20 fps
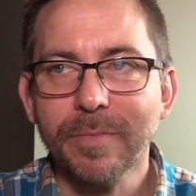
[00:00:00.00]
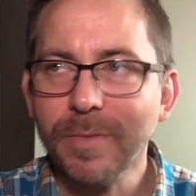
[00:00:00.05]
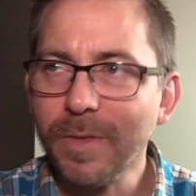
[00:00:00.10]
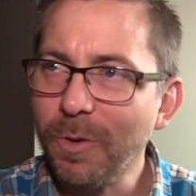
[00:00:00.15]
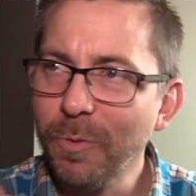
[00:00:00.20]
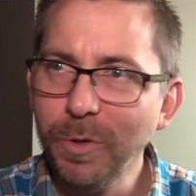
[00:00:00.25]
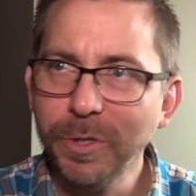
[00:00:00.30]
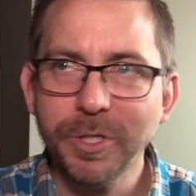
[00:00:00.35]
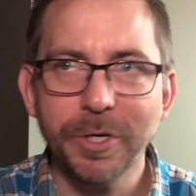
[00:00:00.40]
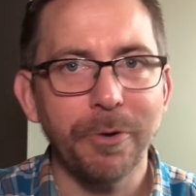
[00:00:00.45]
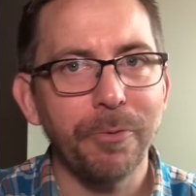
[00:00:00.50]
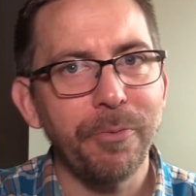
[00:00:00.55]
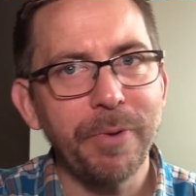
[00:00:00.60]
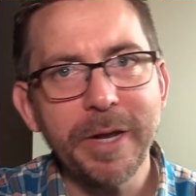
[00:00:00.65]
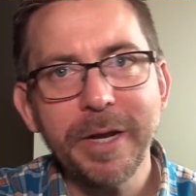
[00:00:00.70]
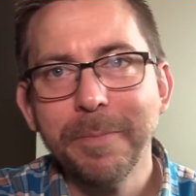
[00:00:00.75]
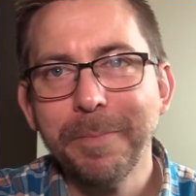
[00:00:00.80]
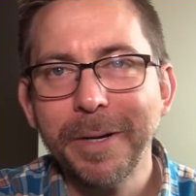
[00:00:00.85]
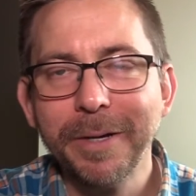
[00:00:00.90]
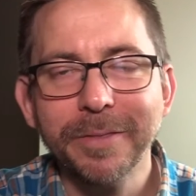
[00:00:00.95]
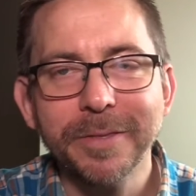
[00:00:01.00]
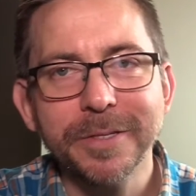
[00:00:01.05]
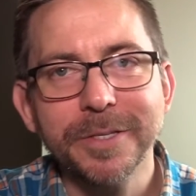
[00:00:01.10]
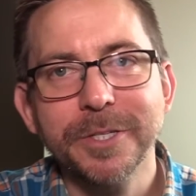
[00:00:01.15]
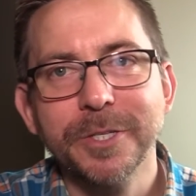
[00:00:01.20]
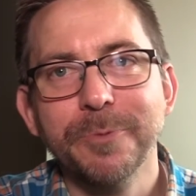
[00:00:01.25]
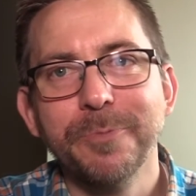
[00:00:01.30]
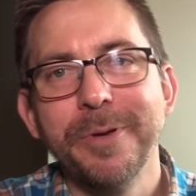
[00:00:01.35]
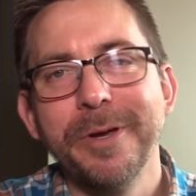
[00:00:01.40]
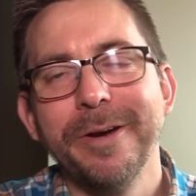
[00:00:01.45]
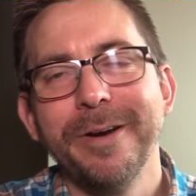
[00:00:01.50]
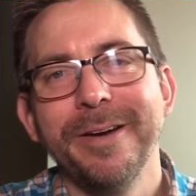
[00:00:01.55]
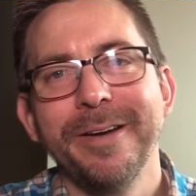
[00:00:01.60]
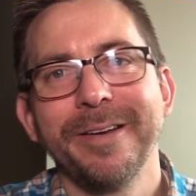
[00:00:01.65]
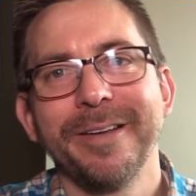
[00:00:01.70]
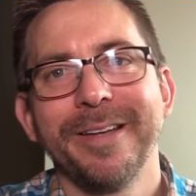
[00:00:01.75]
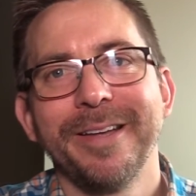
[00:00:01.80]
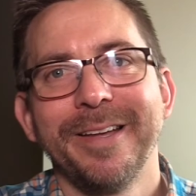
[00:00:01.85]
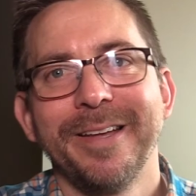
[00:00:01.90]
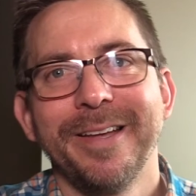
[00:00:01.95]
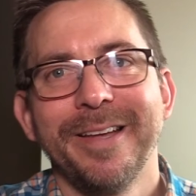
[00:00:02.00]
I want you to read about the Spirit.